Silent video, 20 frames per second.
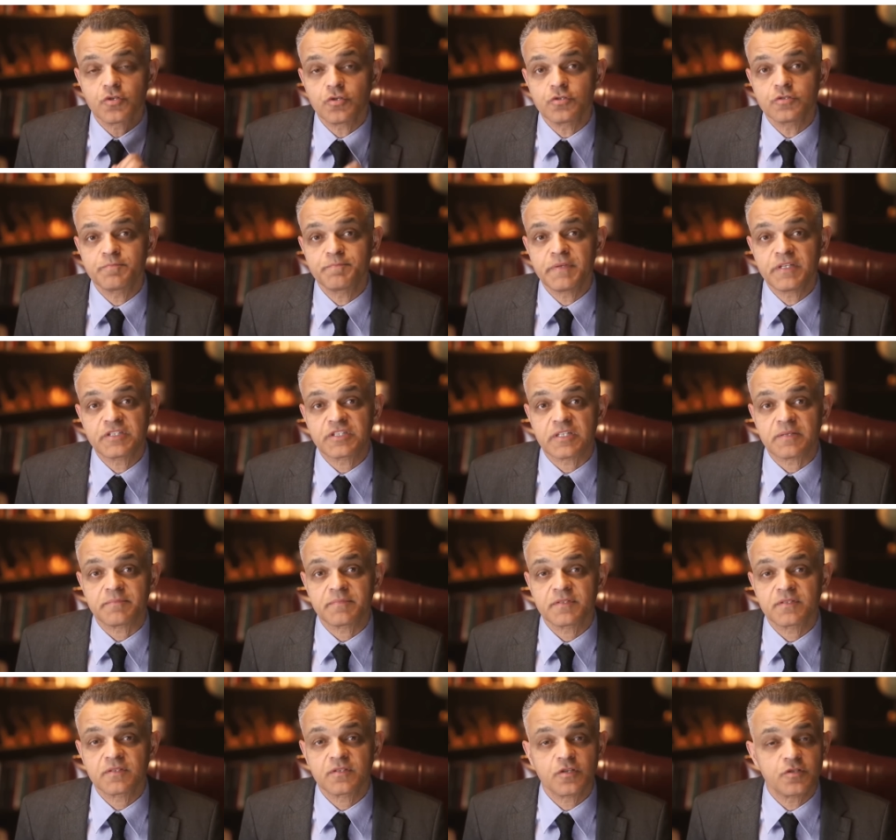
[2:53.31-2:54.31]
those
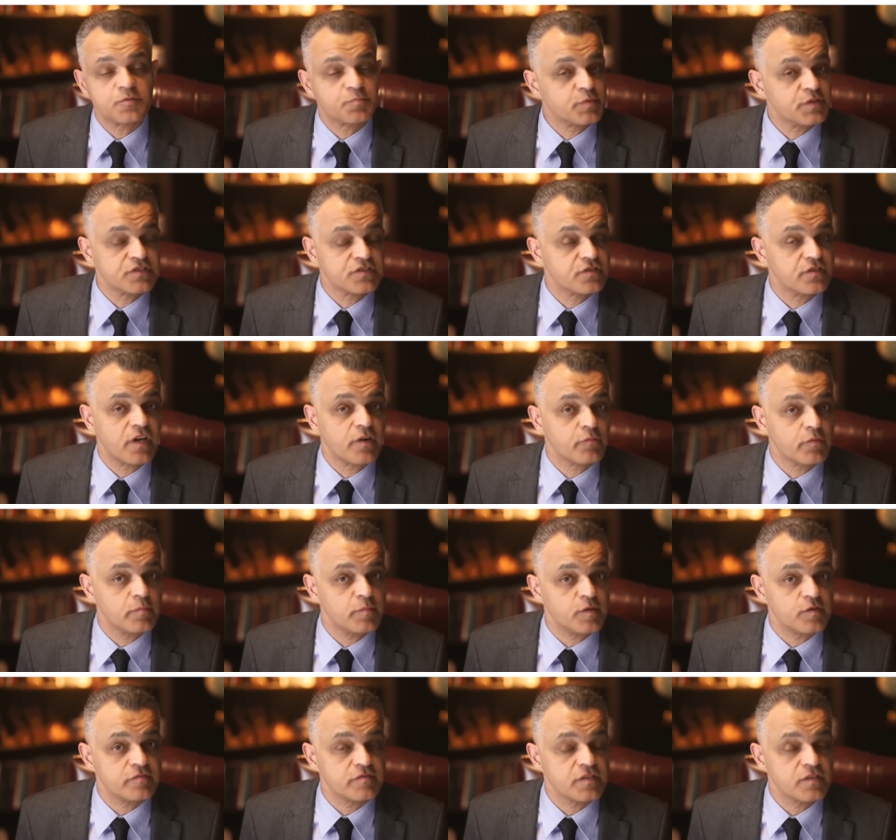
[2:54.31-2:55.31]
bishops, those priests are not
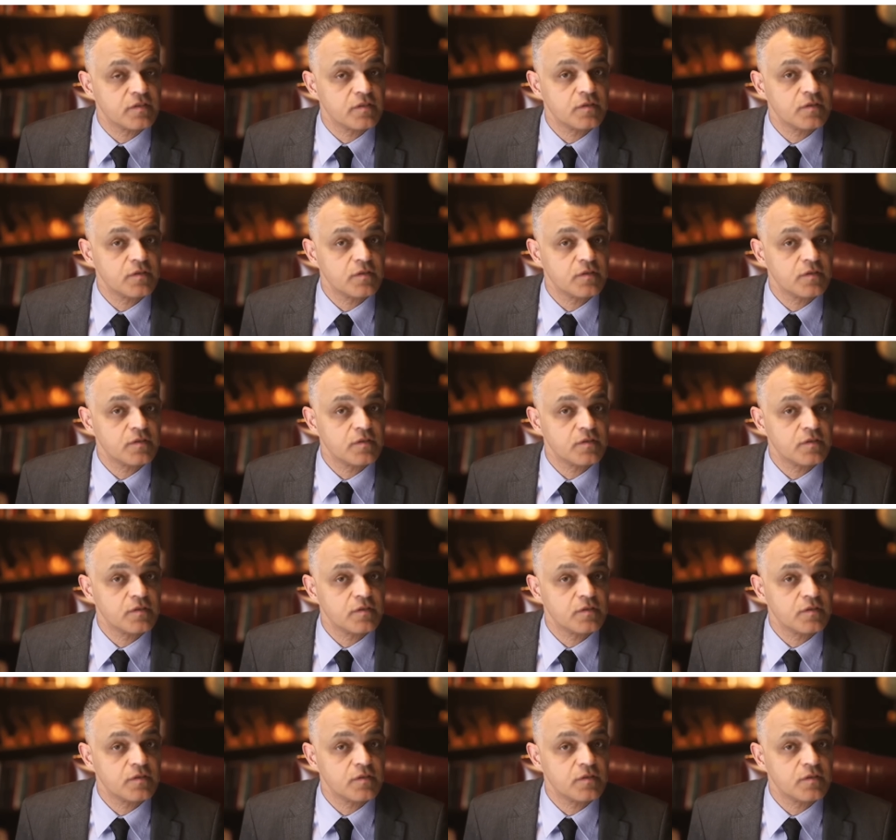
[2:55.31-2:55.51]
removed.